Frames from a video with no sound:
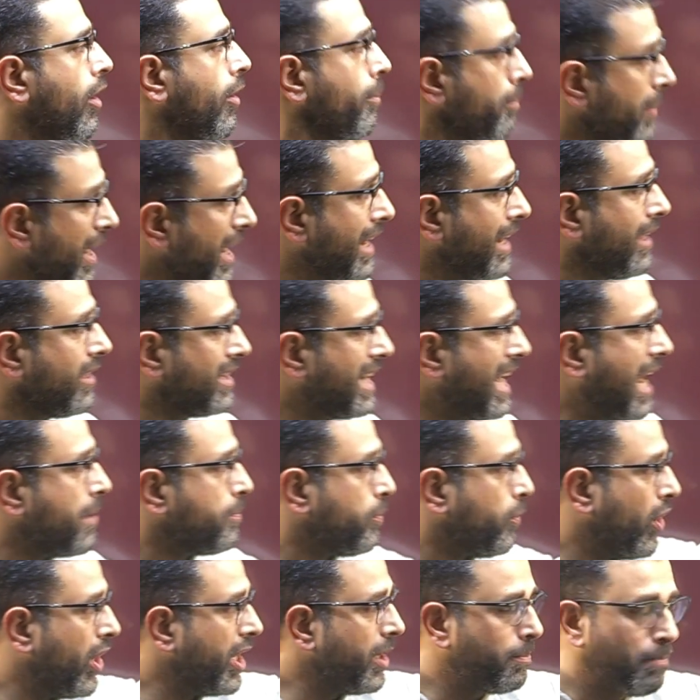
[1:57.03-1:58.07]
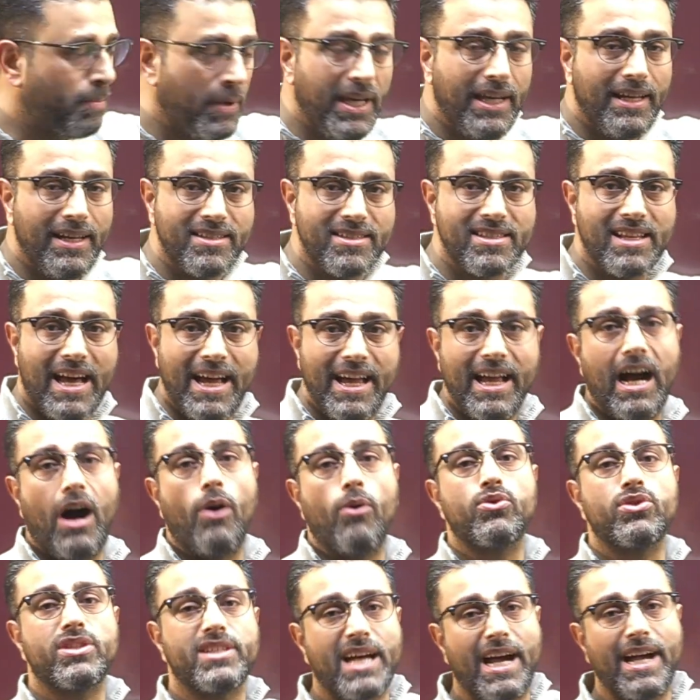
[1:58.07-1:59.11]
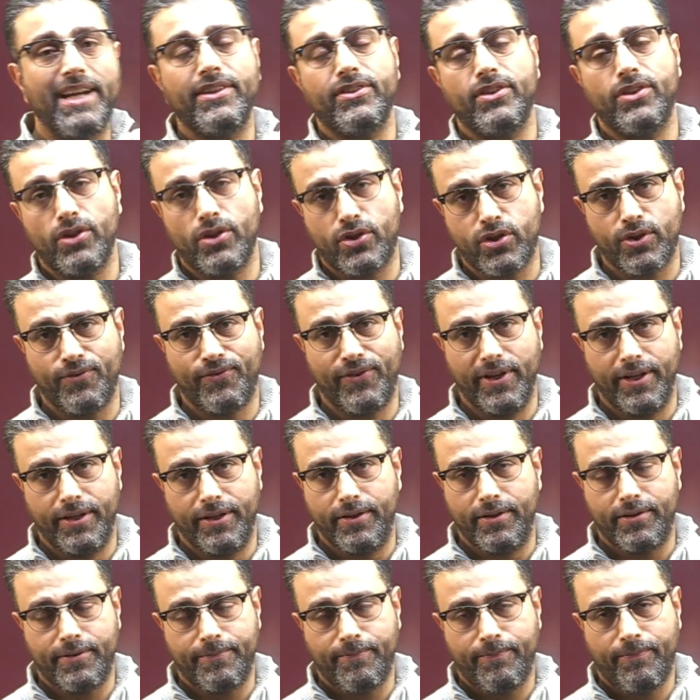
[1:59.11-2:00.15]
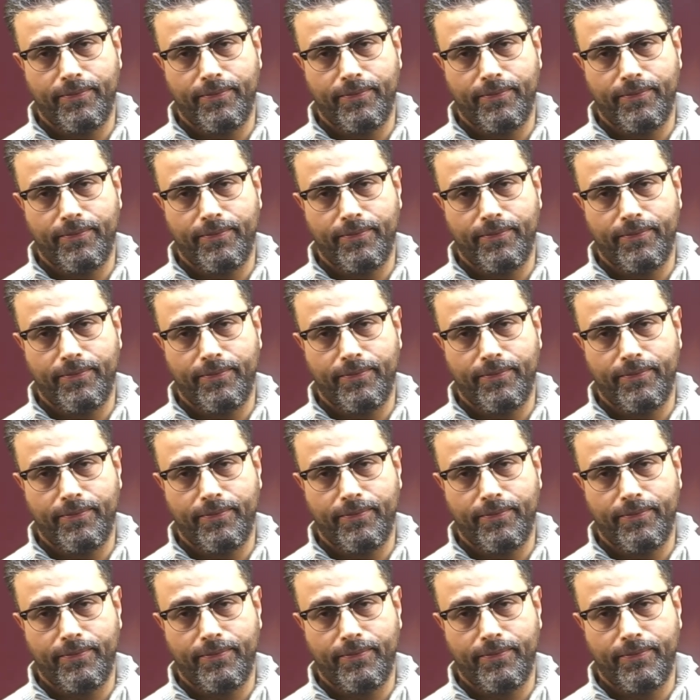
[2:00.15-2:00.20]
Meaning that point P is lying outside this sphere.